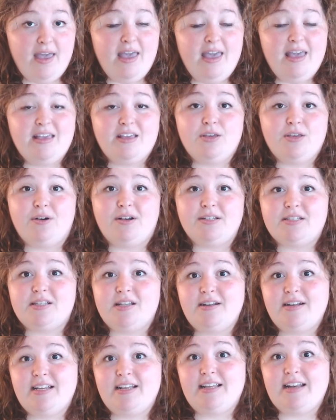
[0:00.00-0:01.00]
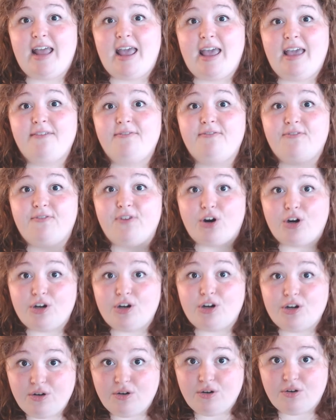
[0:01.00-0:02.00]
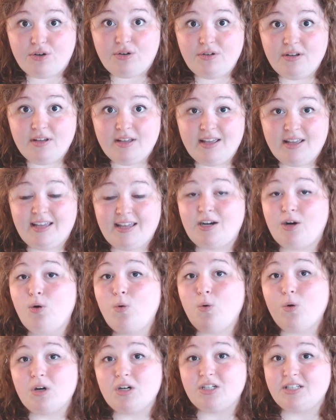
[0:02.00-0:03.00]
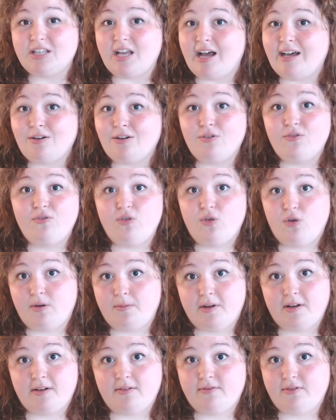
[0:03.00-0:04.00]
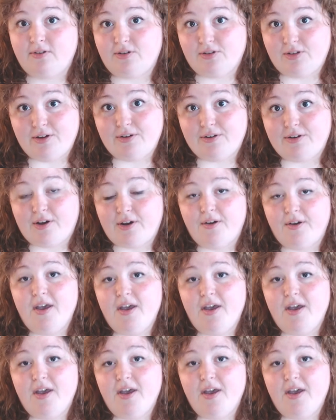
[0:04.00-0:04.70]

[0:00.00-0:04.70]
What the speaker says: You also need a vertical and a horizontal form of your logo.